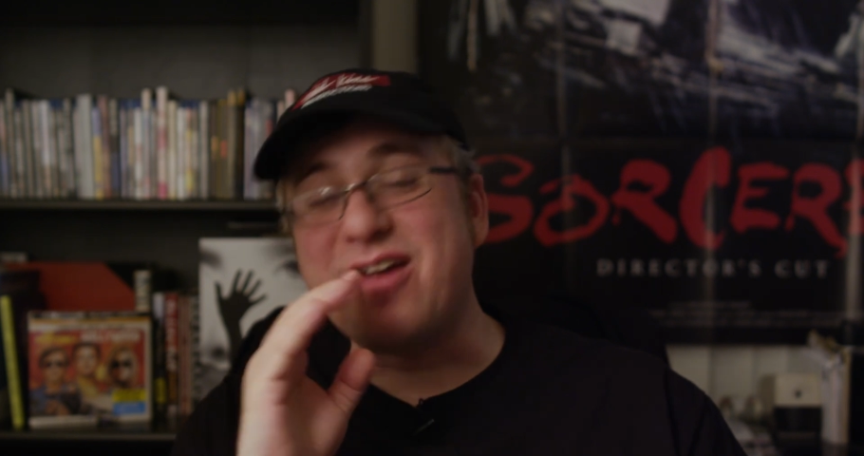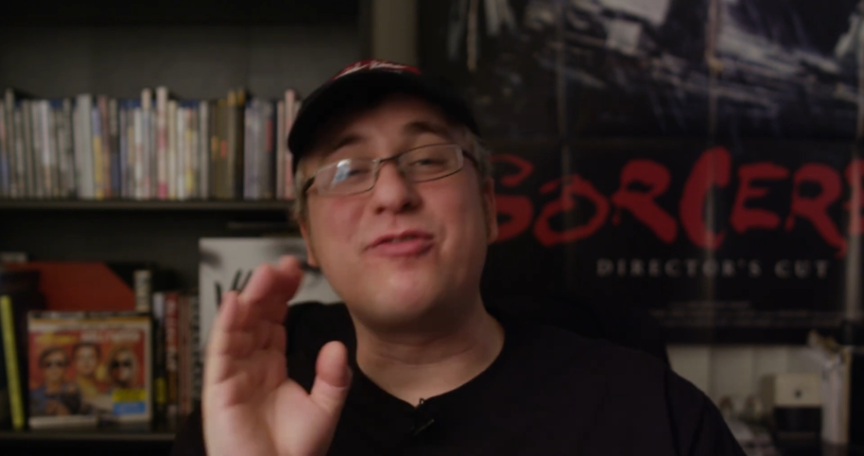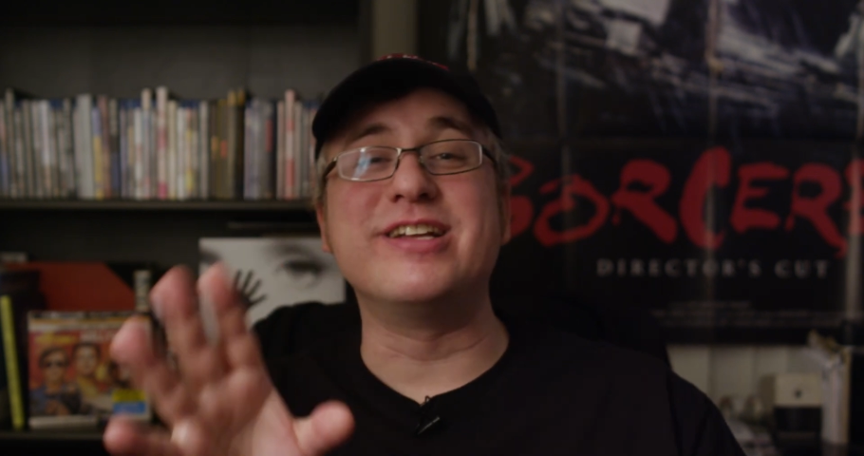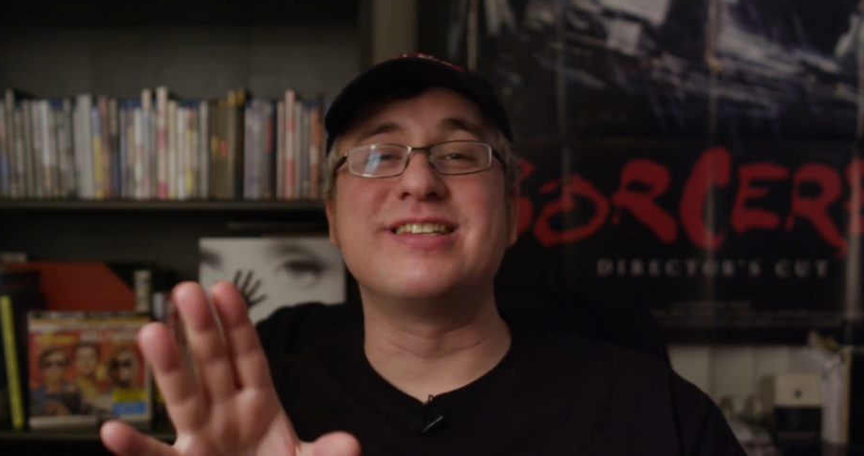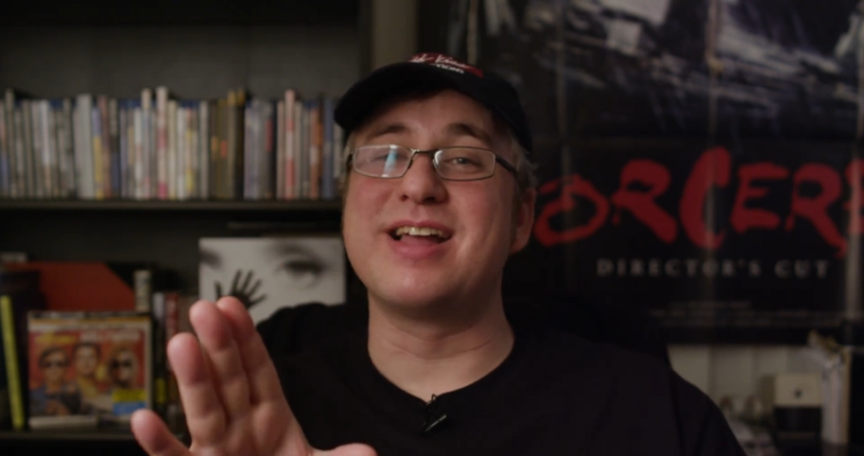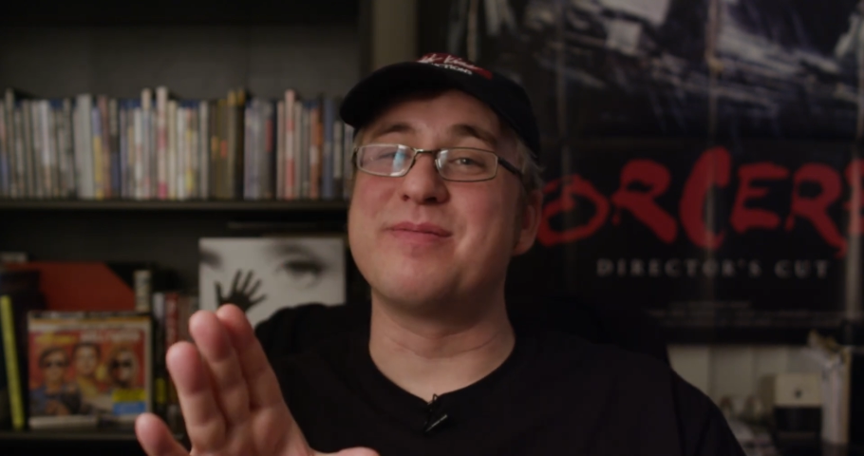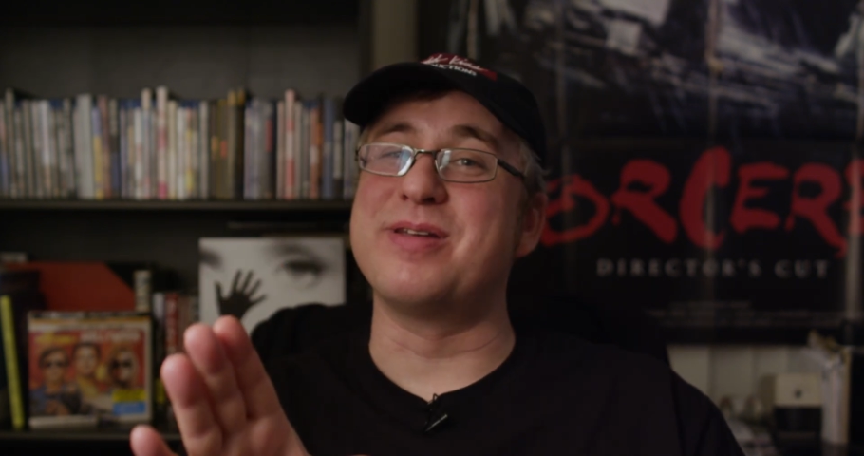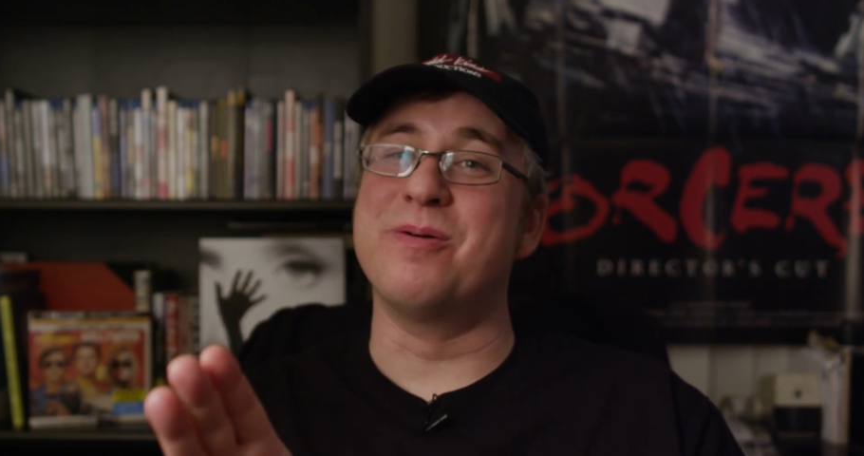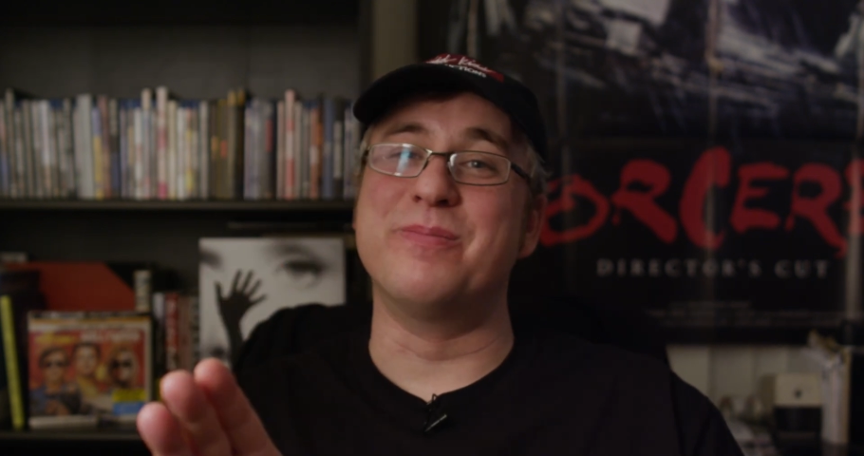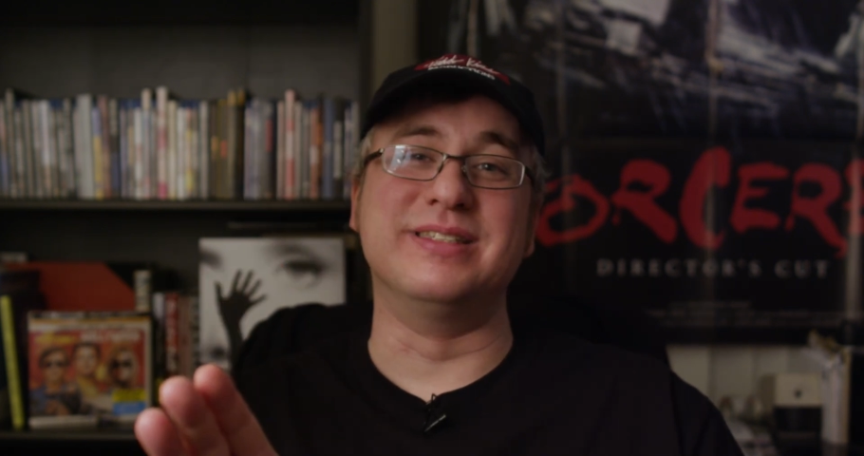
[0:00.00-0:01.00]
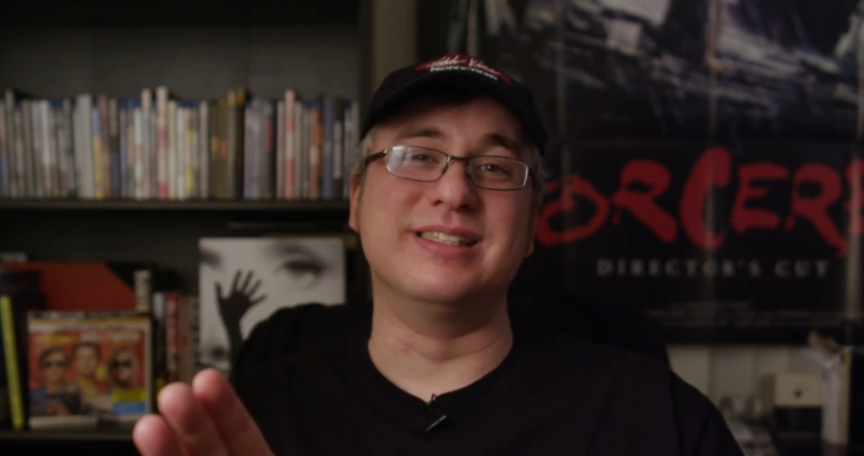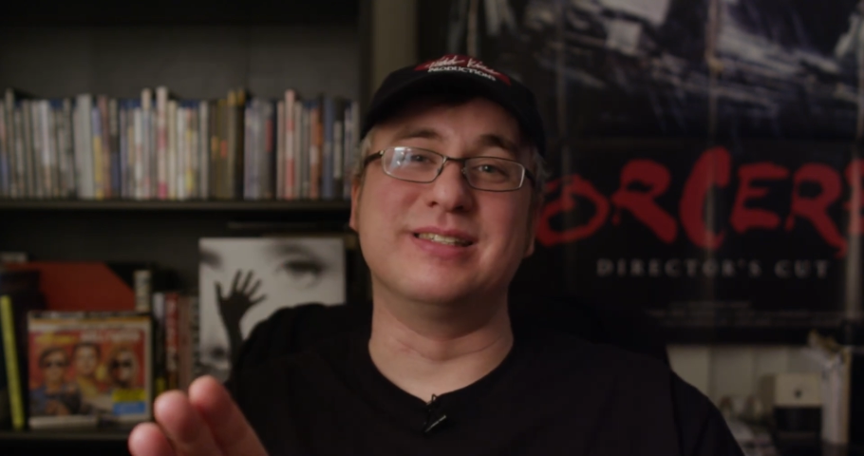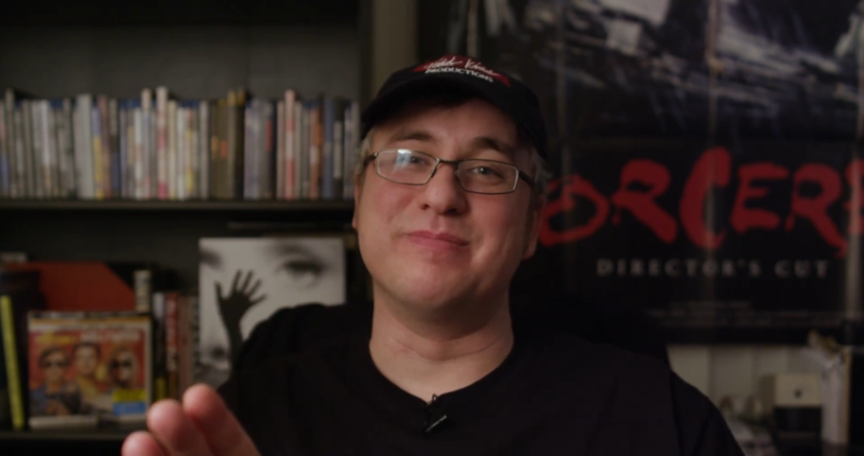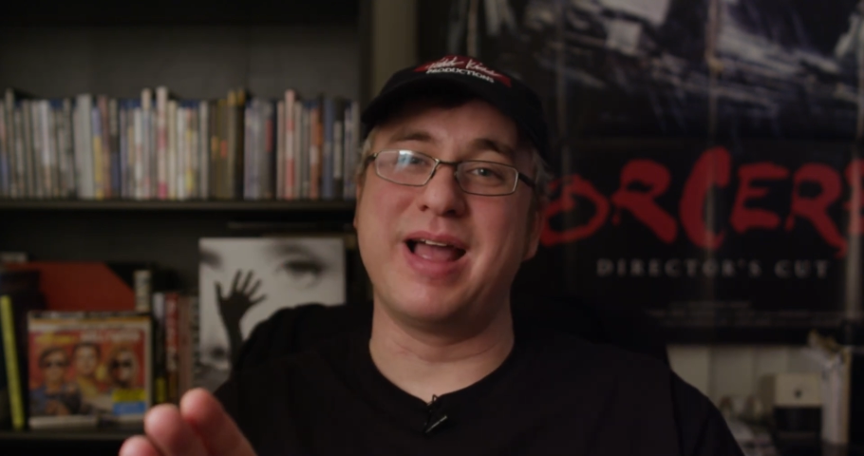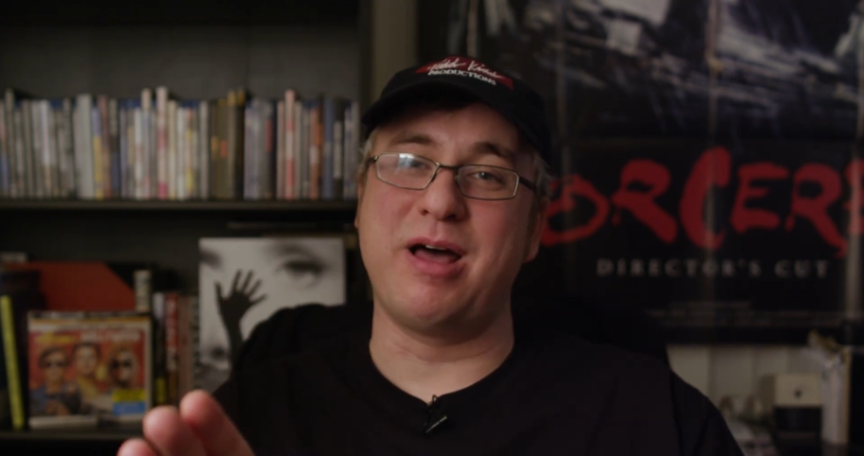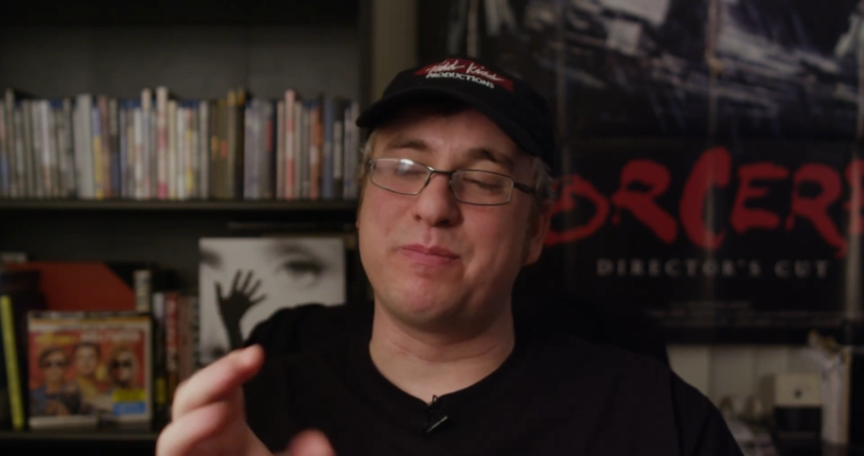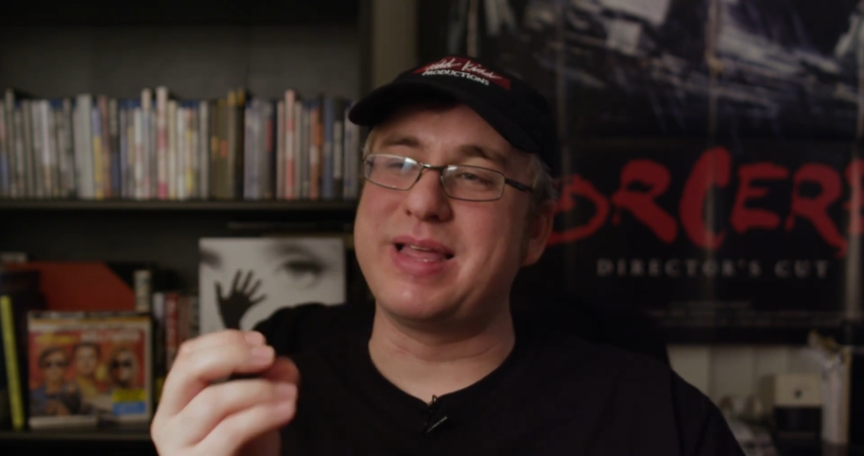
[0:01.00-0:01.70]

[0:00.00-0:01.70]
every time he opens his mouth,